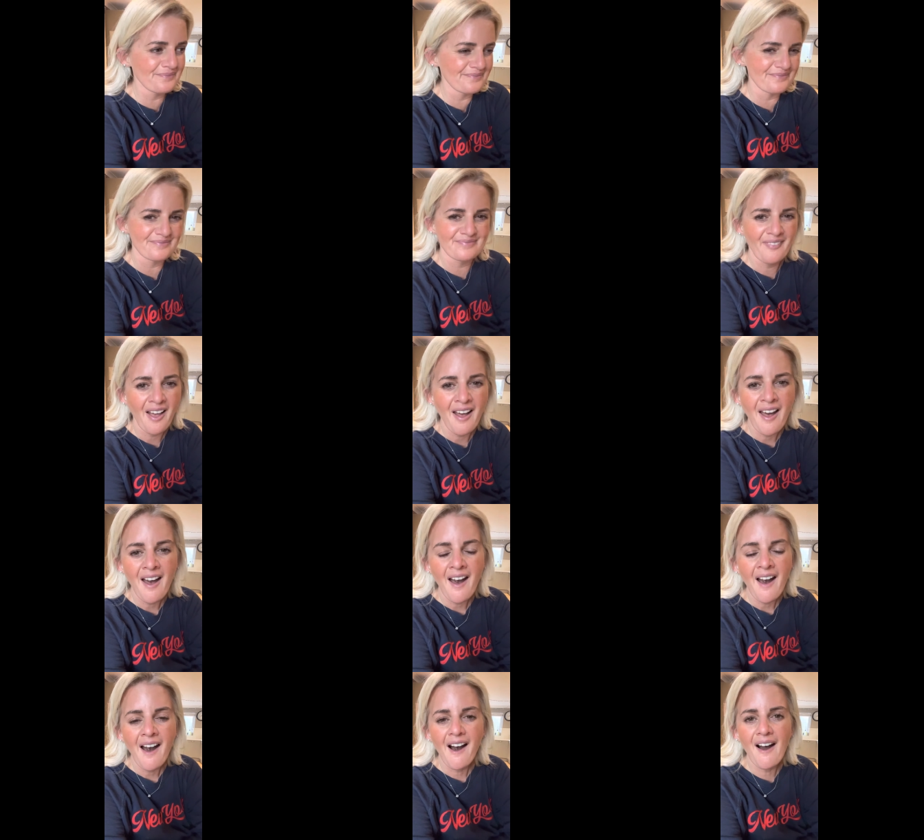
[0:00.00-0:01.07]

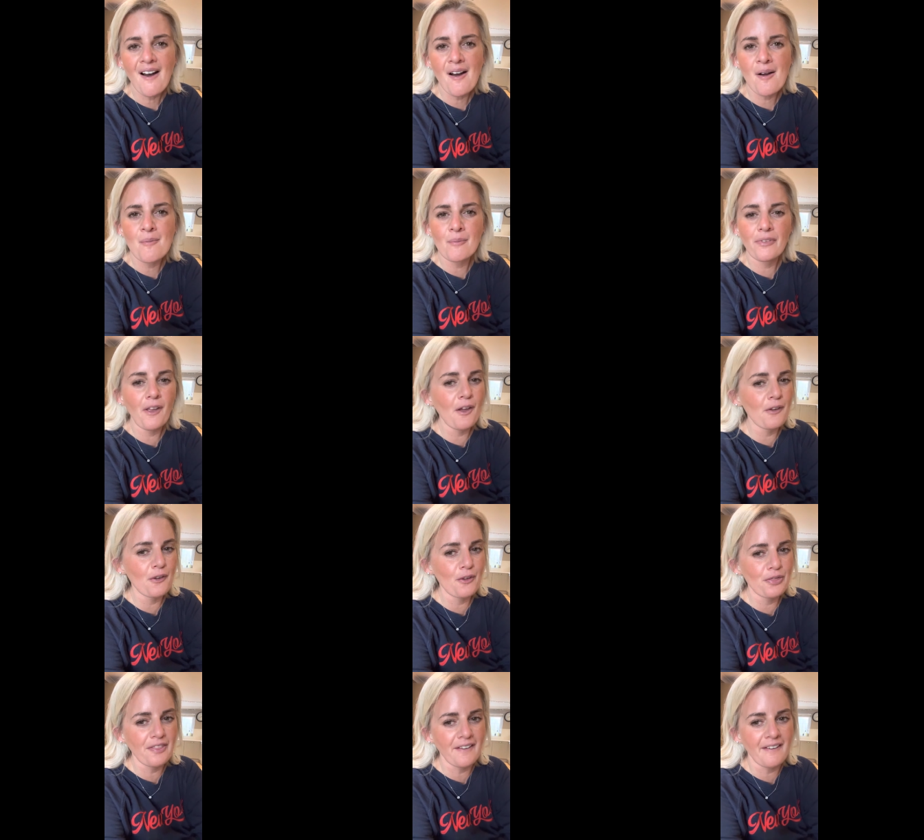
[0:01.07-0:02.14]
um, the only
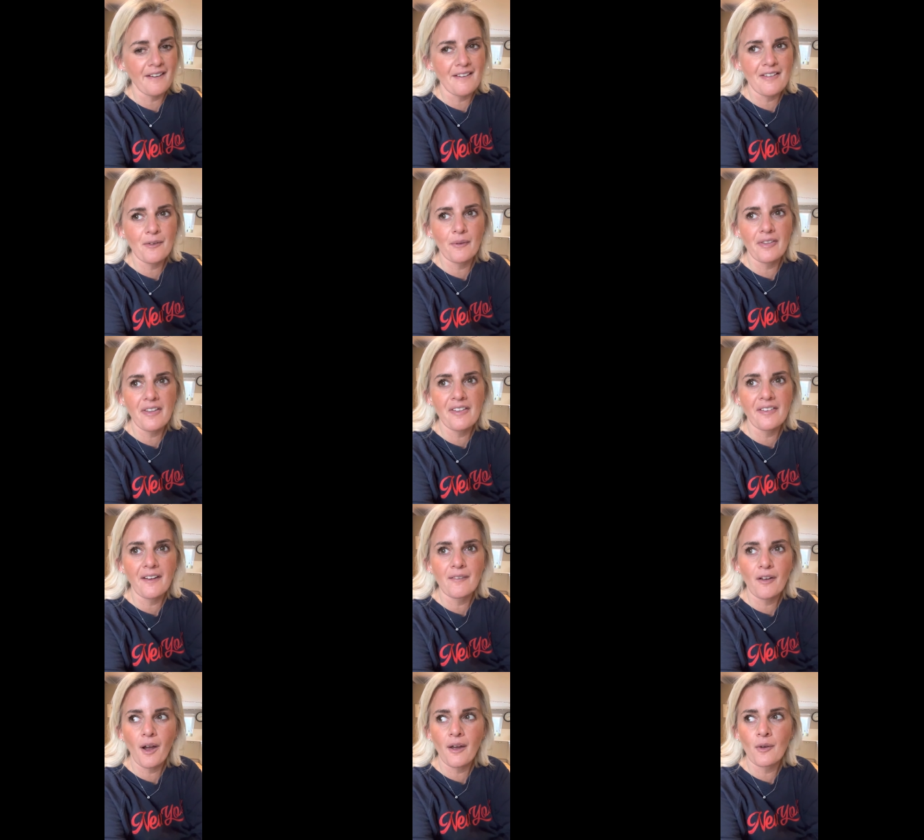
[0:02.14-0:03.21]
good thing is with
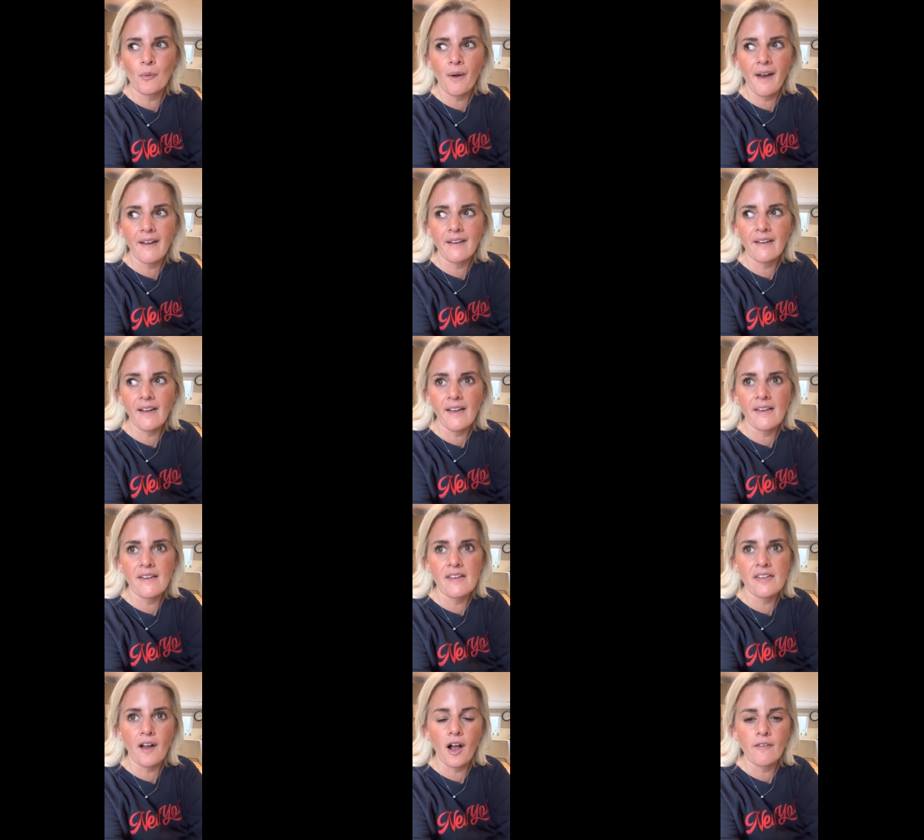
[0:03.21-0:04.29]
Steve going away
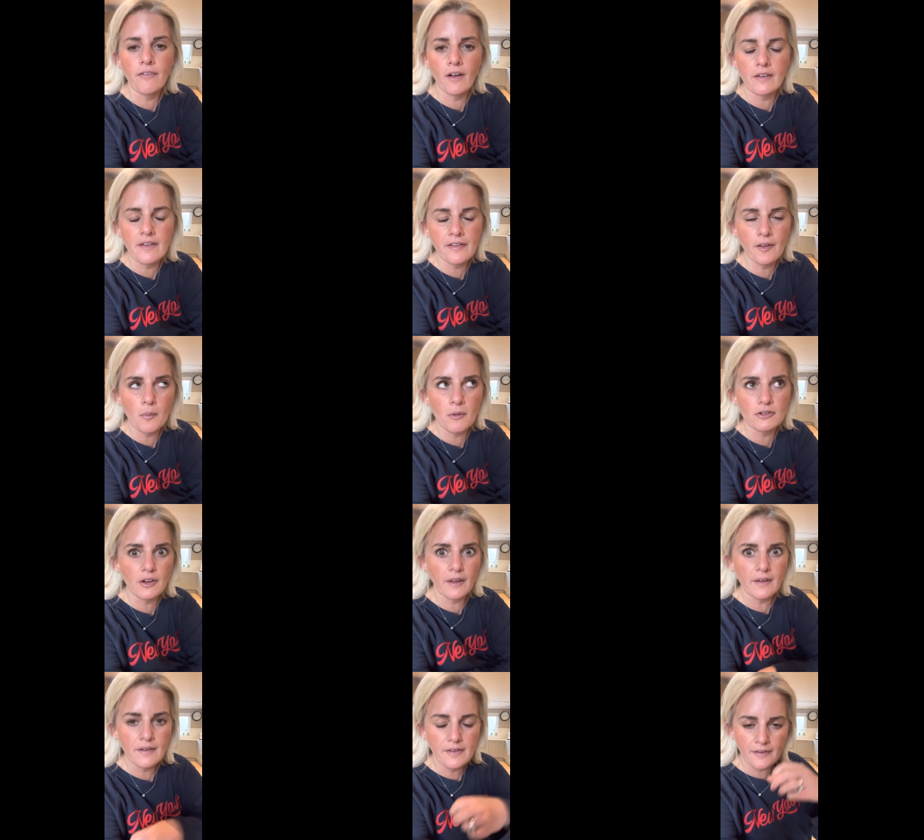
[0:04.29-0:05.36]
is I find it so much
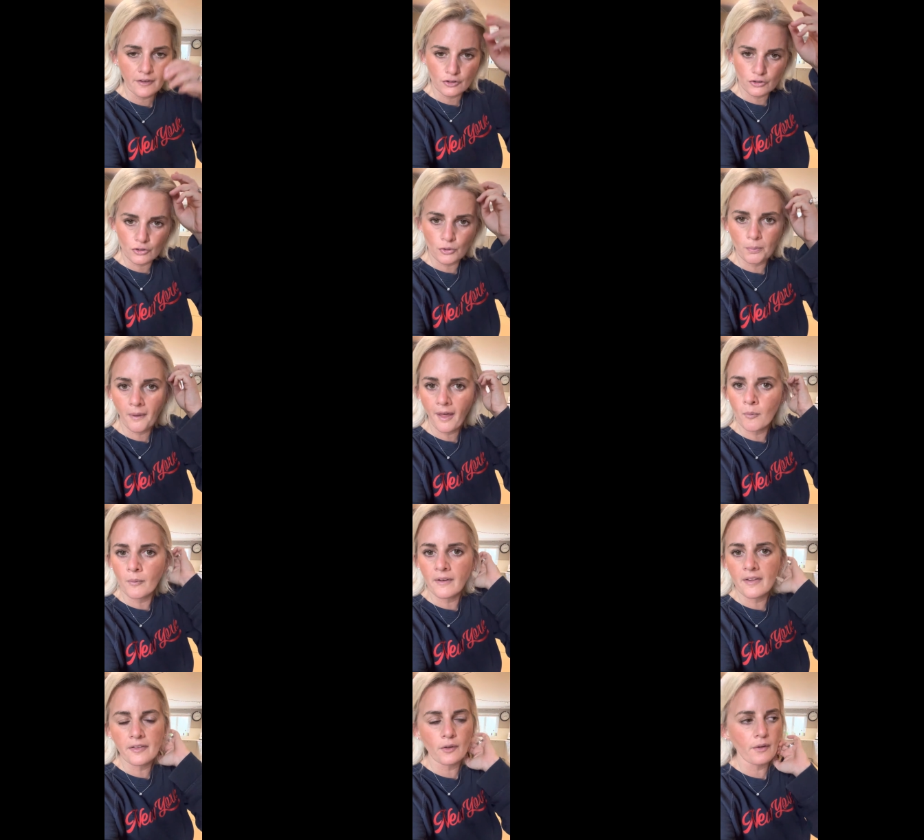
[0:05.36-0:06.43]
easier to do plan when
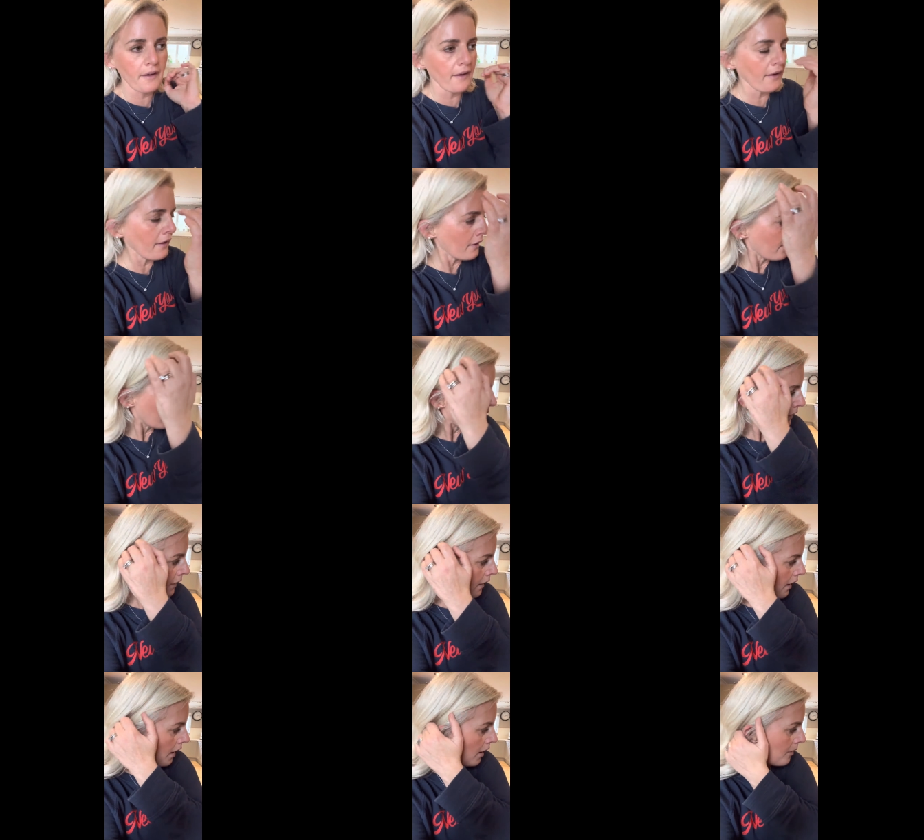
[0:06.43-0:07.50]
he's not here
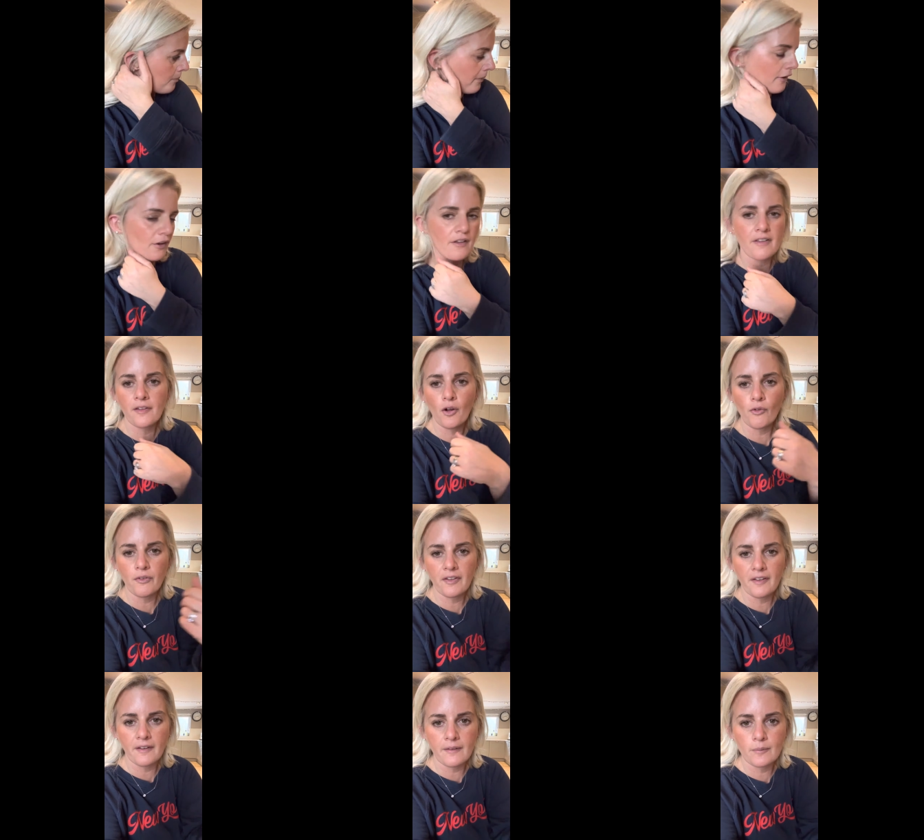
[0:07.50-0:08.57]
um, because
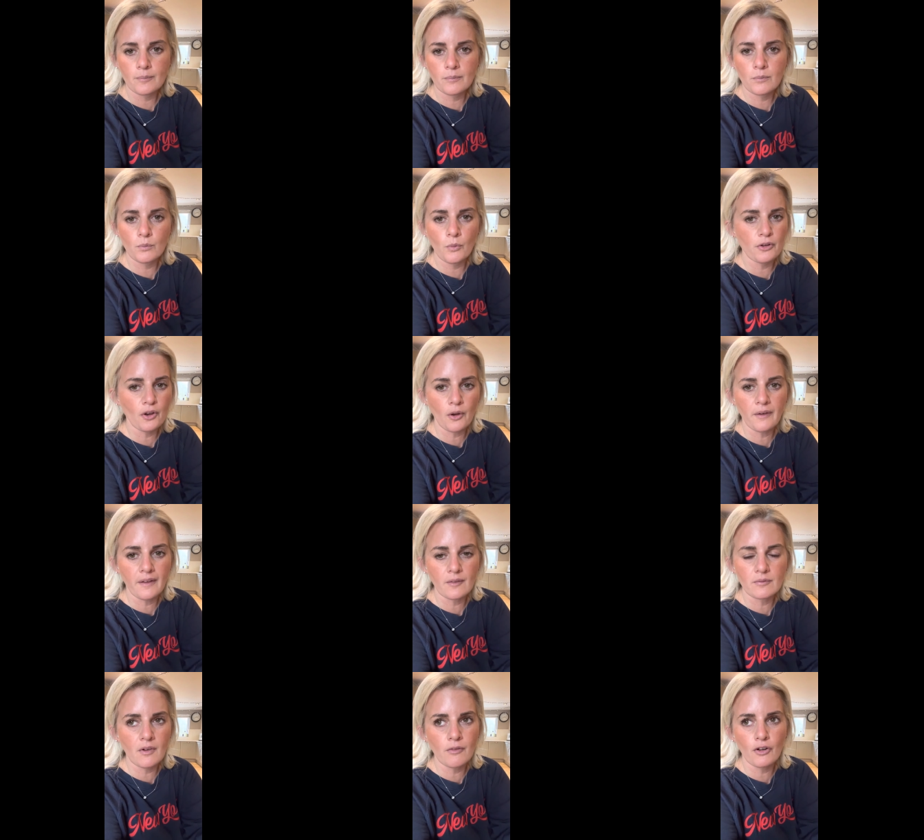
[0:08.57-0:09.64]
obviously we don't,
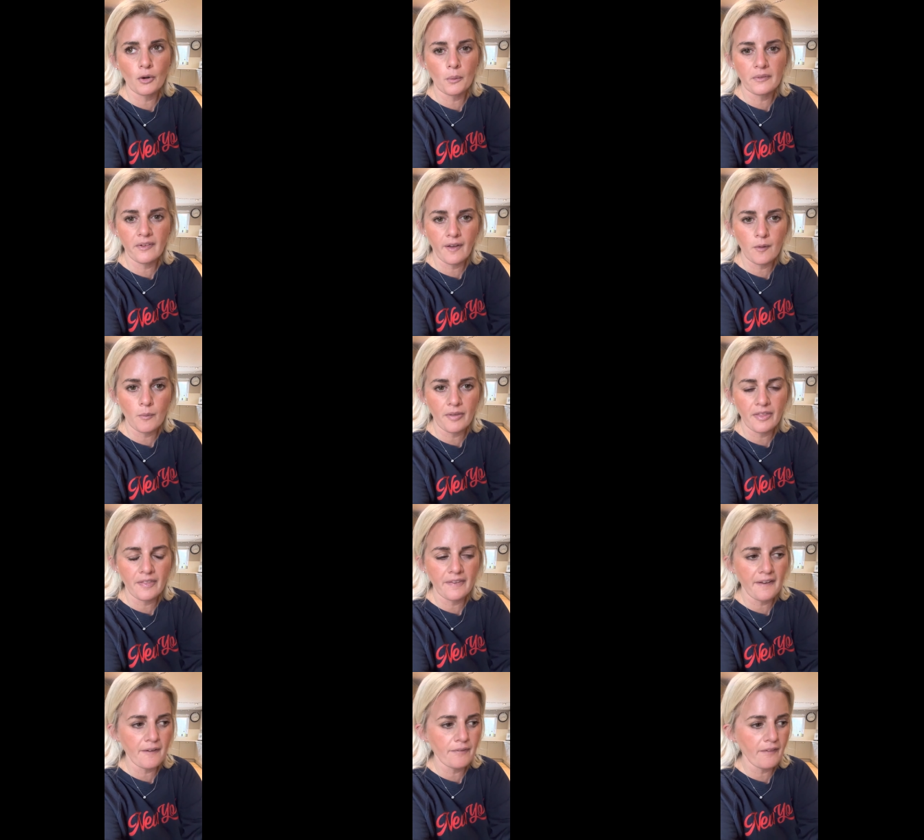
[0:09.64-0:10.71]
I've got no one to eat with in
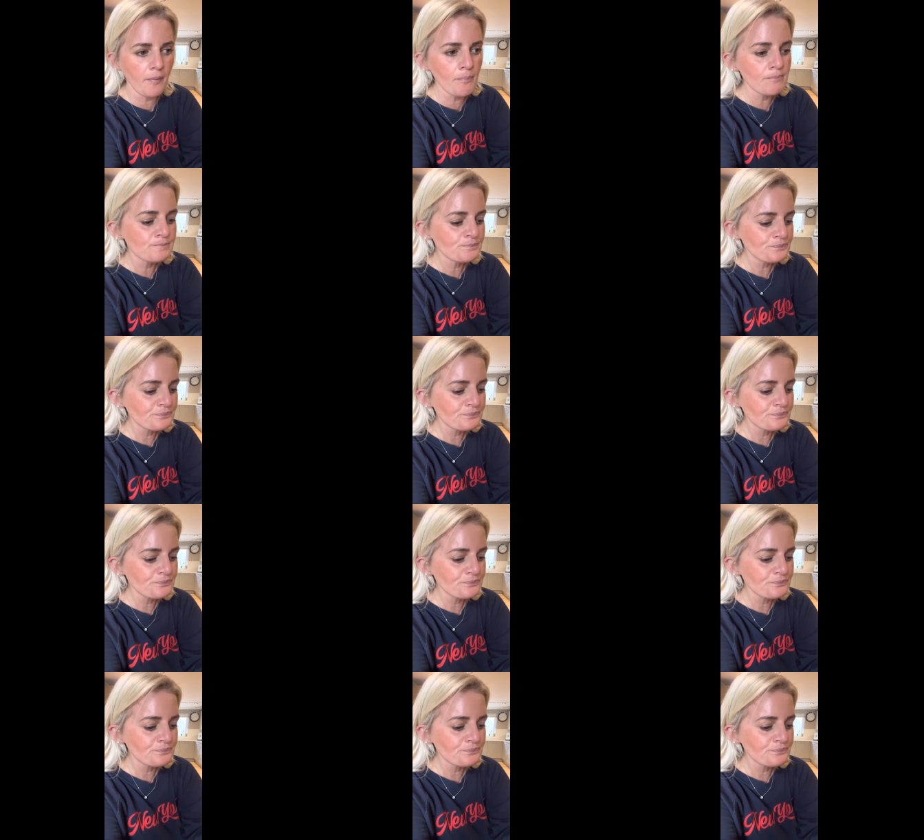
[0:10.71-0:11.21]
the evening.